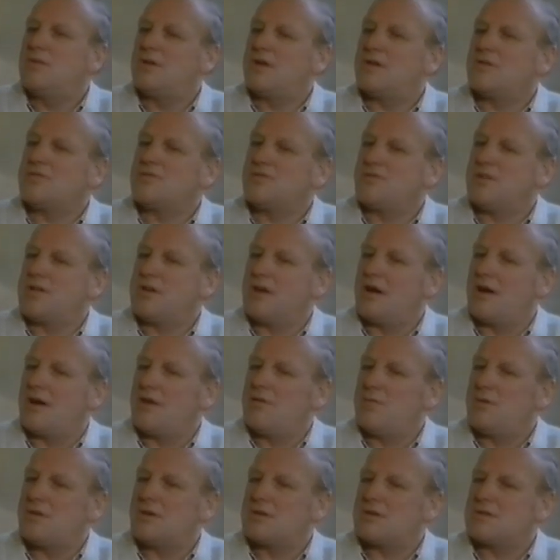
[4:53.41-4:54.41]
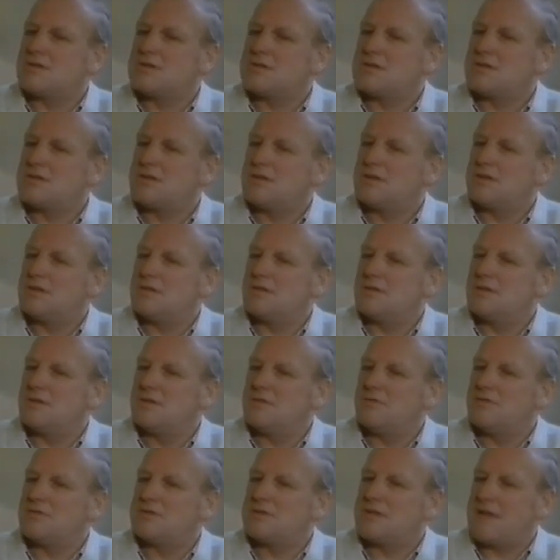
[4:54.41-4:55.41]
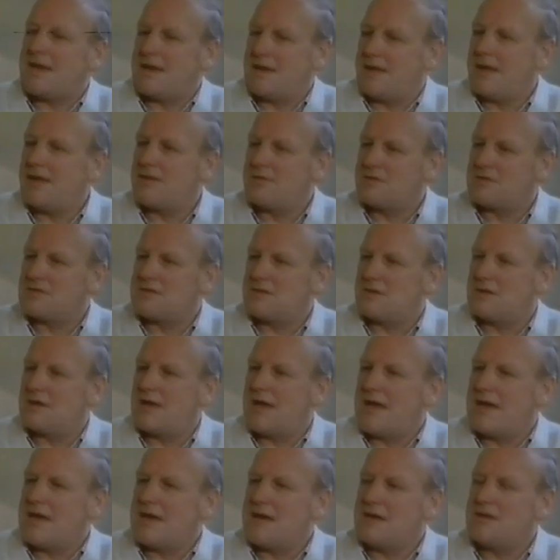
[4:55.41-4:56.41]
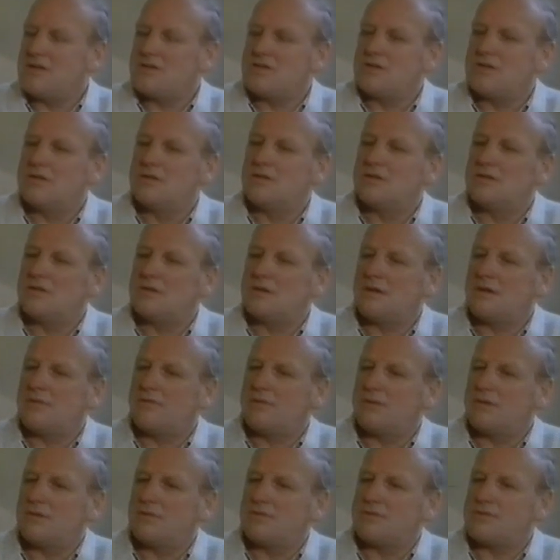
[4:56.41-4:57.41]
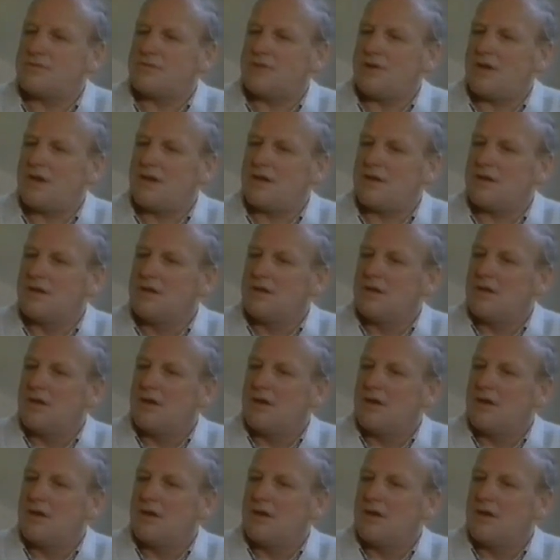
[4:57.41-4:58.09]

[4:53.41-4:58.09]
But I was retiring because uh, it was that, that was the age that I felt was right.